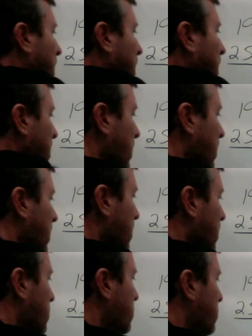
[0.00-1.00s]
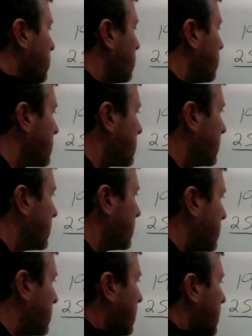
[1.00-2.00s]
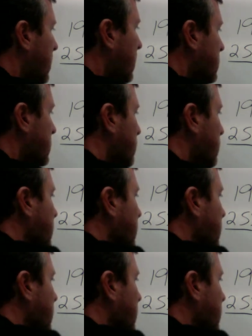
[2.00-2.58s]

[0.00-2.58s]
and then I've got another computer that's at, say,